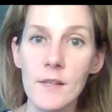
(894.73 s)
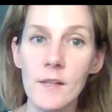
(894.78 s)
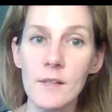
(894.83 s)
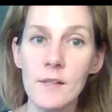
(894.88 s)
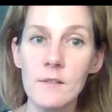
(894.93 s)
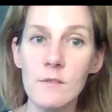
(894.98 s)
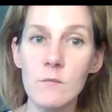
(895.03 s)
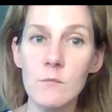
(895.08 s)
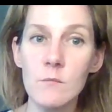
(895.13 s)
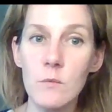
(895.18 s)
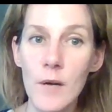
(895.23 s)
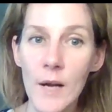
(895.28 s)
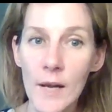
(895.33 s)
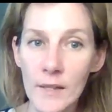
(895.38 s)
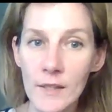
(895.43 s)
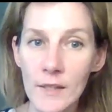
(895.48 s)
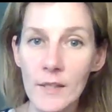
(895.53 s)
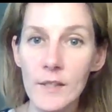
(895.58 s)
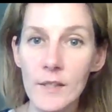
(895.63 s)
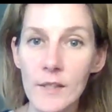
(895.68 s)
and
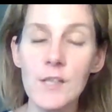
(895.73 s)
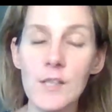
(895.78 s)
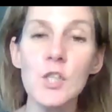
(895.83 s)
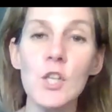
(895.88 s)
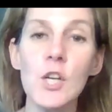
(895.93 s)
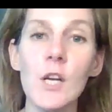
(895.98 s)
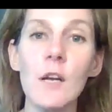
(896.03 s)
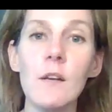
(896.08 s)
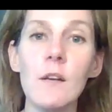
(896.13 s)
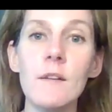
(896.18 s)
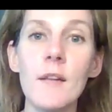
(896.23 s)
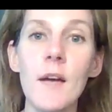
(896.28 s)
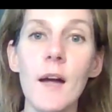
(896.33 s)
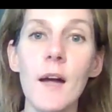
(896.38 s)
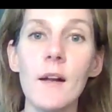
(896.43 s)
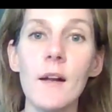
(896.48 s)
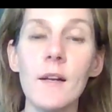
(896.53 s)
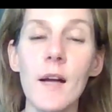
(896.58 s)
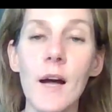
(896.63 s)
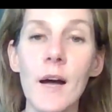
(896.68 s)
recognition
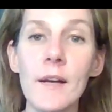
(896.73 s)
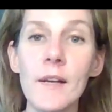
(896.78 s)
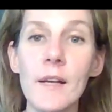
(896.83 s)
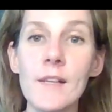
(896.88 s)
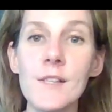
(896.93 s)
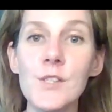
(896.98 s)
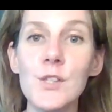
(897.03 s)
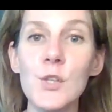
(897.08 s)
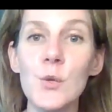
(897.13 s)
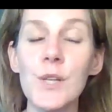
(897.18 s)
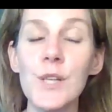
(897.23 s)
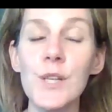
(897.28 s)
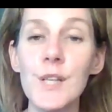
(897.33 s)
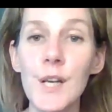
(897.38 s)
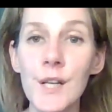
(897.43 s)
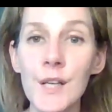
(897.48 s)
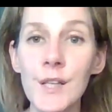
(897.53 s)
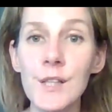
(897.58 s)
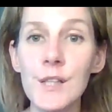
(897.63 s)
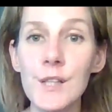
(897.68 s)
that God has
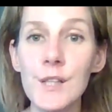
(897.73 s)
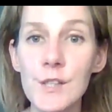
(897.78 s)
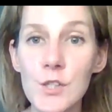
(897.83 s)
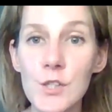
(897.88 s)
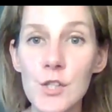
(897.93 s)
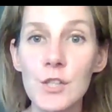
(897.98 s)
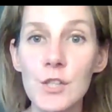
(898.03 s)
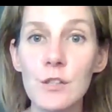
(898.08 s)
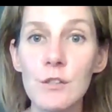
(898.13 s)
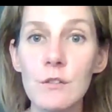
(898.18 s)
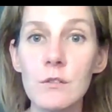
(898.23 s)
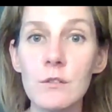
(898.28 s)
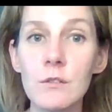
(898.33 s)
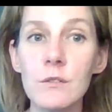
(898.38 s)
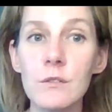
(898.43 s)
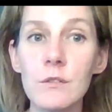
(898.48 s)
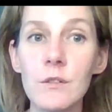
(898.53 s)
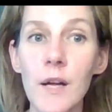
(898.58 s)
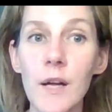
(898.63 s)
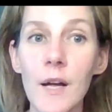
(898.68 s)
created
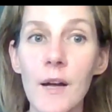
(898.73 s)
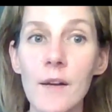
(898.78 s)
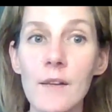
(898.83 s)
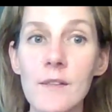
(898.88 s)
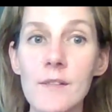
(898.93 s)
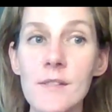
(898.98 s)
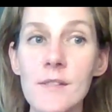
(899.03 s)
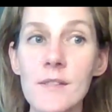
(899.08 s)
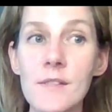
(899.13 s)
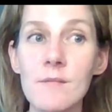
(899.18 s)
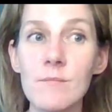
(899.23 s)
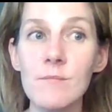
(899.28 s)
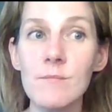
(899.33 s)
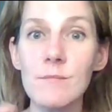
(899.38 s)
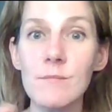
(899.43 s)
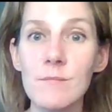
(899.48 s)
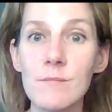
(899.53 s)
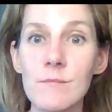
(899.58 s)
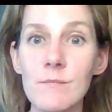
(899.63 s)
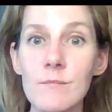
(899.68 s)
you as
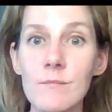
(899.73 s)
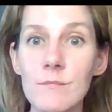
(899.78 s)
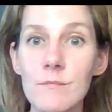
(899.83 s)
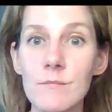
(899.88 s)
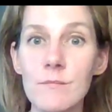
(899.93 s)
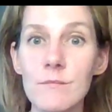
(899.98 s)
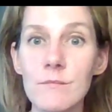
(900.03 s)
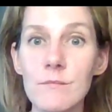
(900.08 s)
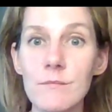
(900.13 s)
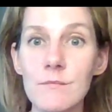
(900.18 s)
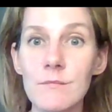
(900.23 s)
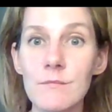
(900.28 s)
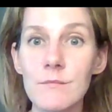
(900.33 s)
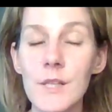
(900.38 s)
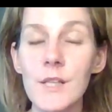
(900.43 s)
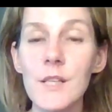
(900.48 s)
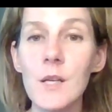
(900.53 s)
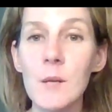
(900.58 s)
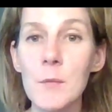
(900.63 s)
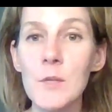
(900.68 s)

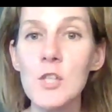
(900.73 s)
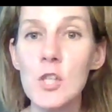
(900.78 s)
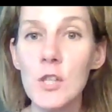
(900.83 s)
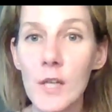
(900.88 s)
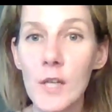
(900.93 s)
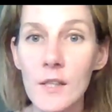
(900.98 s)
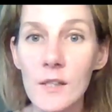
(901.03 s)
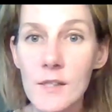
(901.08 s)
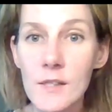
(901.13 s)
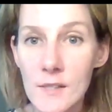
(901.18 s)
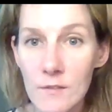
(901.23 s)
an image and likeness